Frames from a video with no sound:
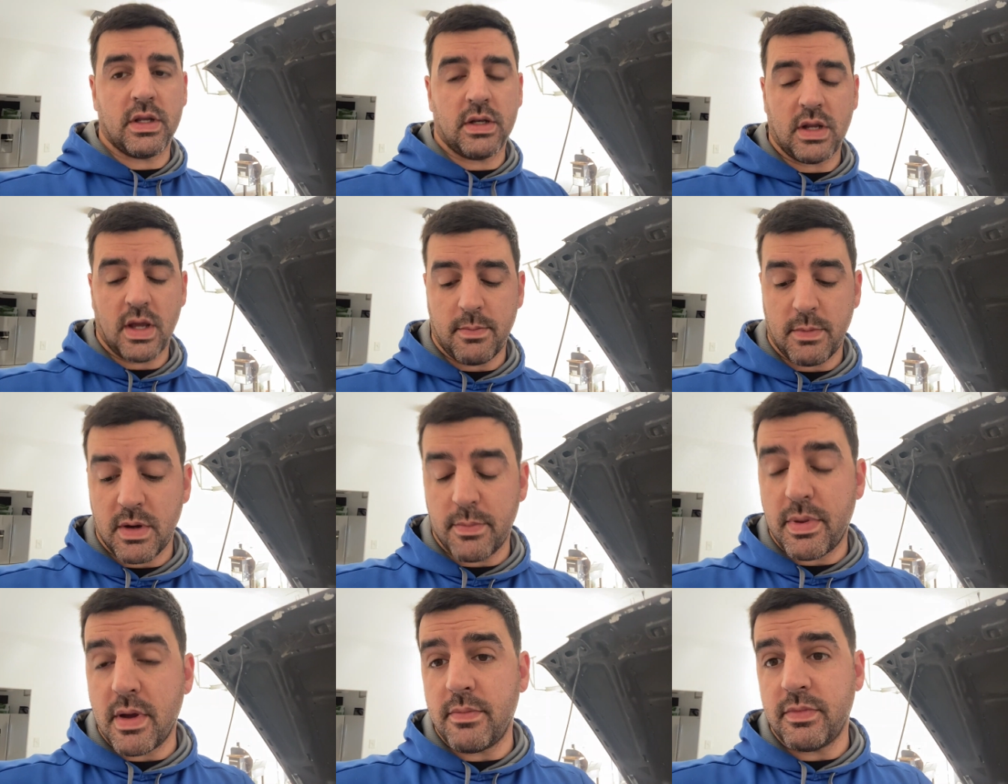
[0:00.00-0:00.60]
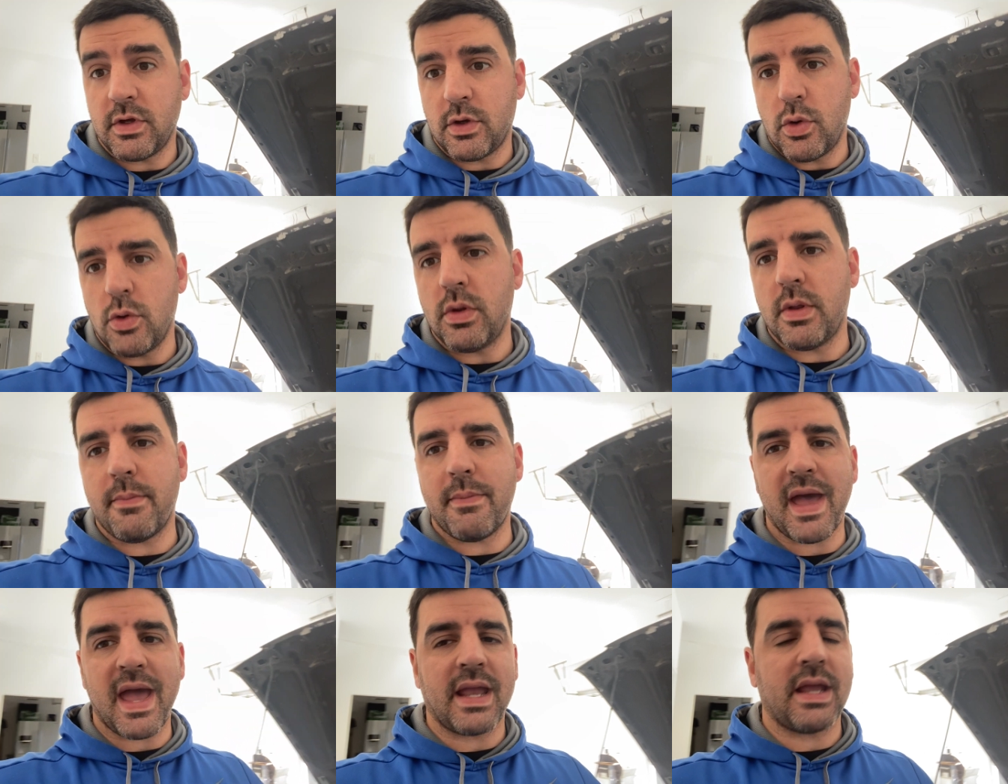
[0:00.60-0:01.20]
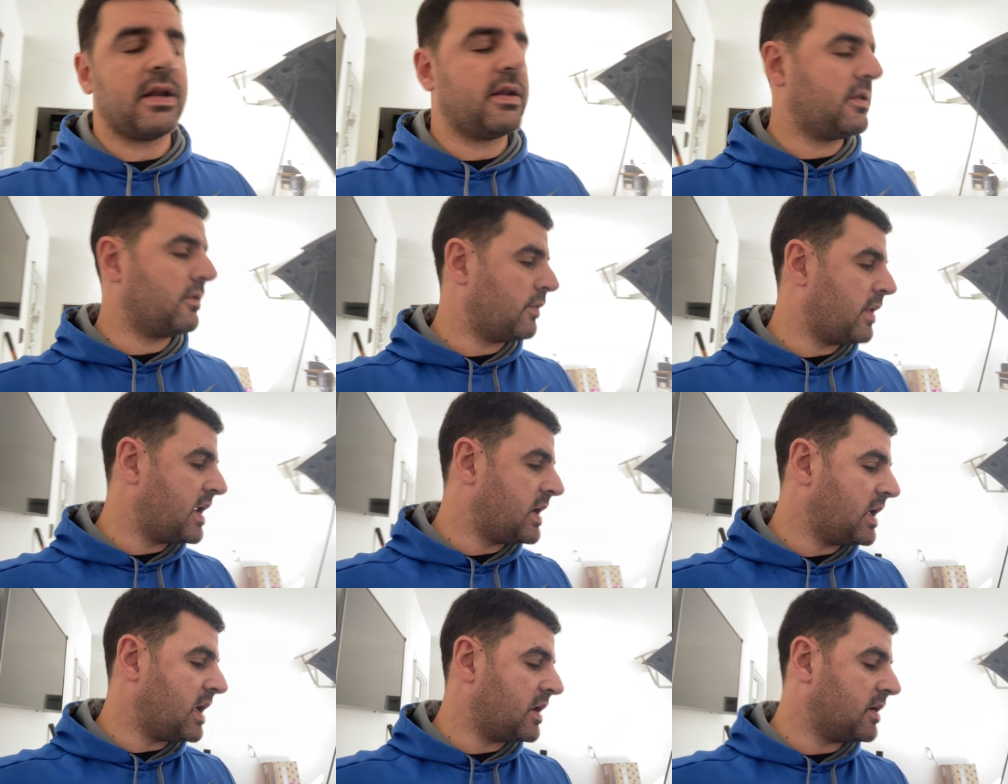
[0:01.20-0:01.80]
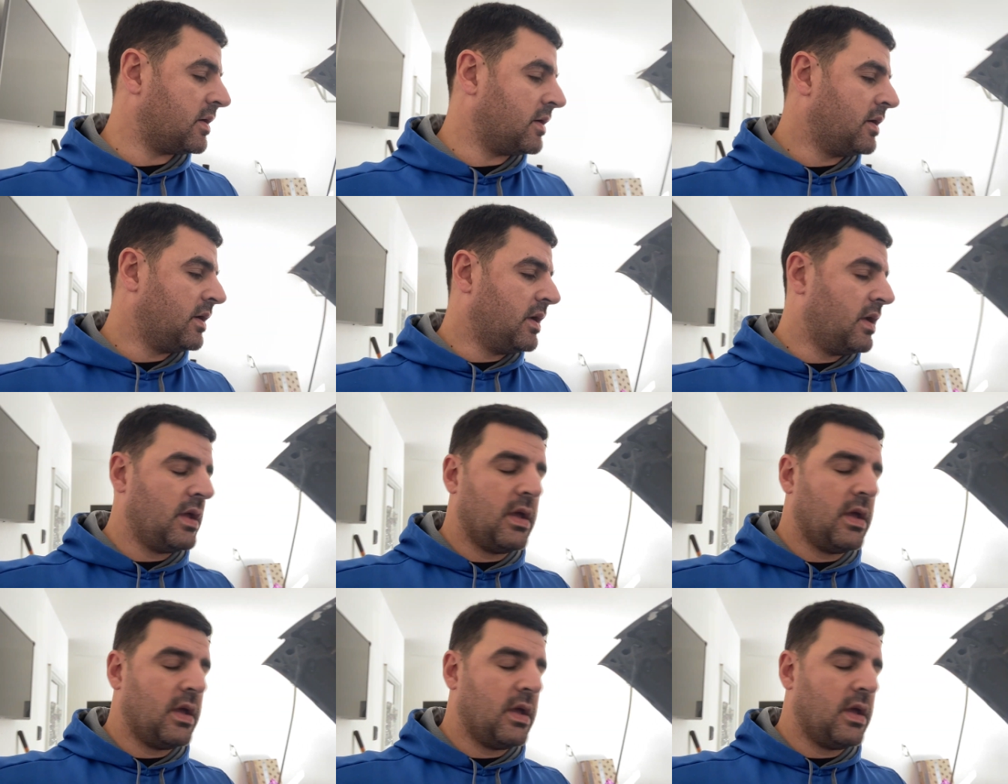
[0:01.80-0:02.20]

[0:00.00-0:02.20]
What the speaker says: I'm going to pump the coolant back into the radiator,